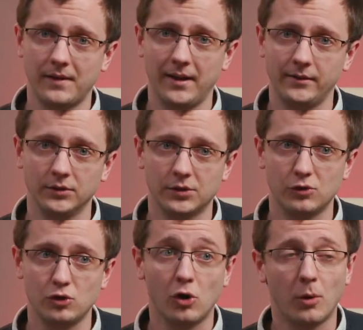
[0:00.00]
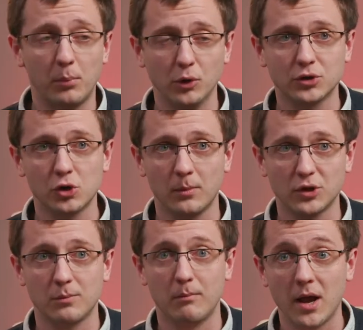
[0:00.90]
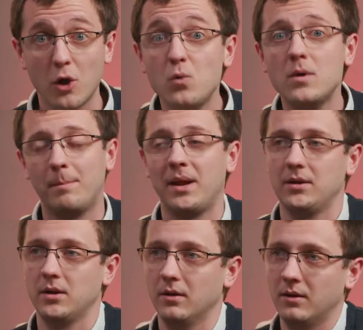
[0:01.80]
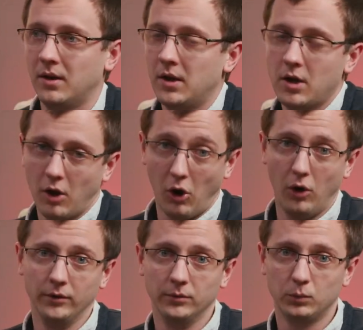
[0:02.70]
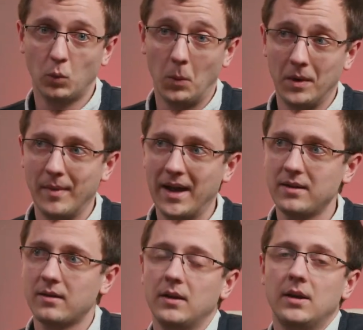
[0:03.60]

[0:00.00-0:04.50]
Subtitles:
and not put too much of my own opinion on what we make,